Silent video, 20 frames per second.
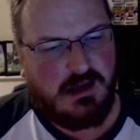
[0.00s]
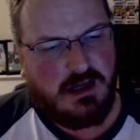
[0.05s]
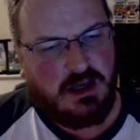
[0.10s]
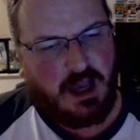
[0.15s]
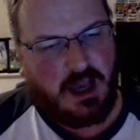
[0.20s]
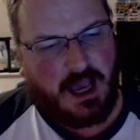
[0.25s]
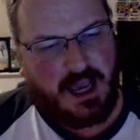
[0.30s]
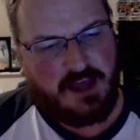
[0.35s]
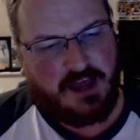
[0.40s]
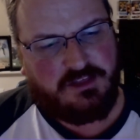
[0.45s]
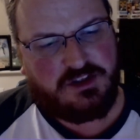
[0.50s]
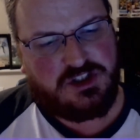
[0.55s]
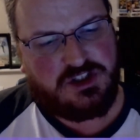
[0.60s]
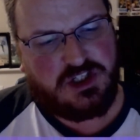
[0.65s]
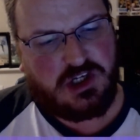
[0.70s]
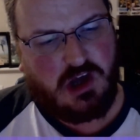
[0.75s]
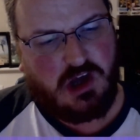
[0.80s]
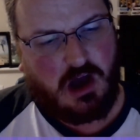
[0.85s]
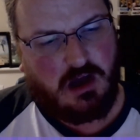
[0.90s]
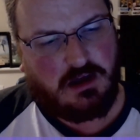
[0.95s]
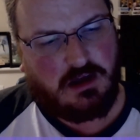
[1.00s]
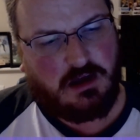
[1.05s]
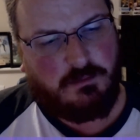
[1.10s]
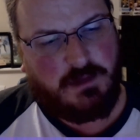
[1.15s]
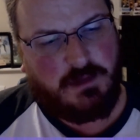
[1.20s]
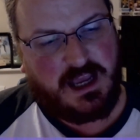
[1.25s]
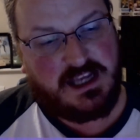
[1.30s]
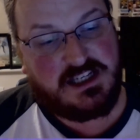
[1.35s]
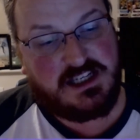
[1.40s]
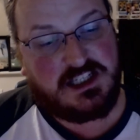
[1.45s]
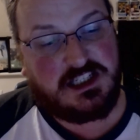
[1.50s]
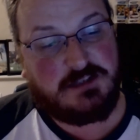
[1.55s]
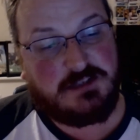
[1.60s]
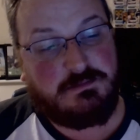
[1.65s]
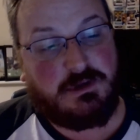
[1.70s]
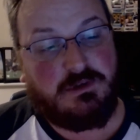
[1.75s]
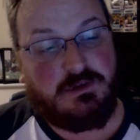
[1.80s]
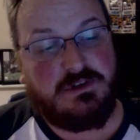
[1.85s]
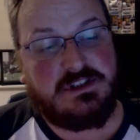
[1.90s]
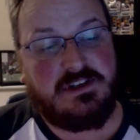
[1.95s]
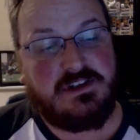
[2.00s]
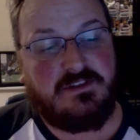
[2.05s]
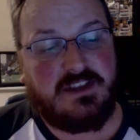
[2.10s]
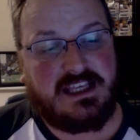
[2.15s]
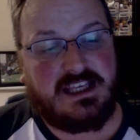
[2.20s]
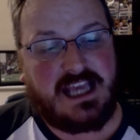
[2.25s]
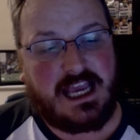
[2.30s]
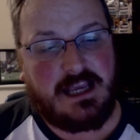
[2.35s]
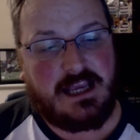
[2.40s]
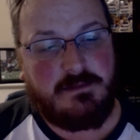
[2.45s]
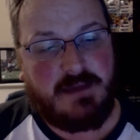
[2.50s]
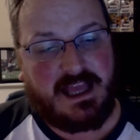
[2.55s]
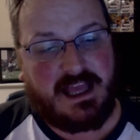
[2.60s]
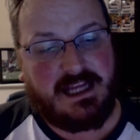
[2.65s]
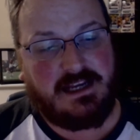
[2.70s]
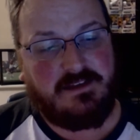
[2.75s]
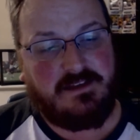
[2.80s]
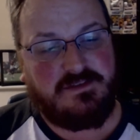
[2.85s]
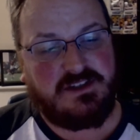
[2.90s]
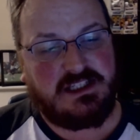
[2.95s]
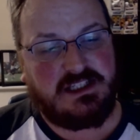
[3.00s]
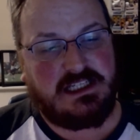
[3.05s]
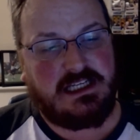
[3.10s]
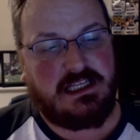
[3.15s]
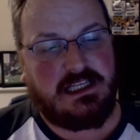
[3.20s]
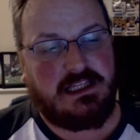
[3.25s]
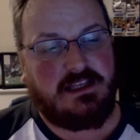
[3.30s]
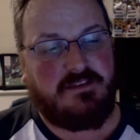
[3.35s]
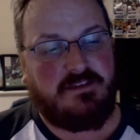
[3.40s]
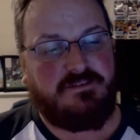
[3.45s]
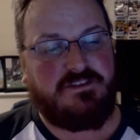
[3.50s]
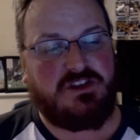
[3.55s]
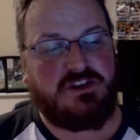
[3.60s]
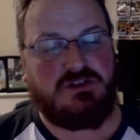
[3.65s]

The Chicago Bears Spirit of the Game NFC, the official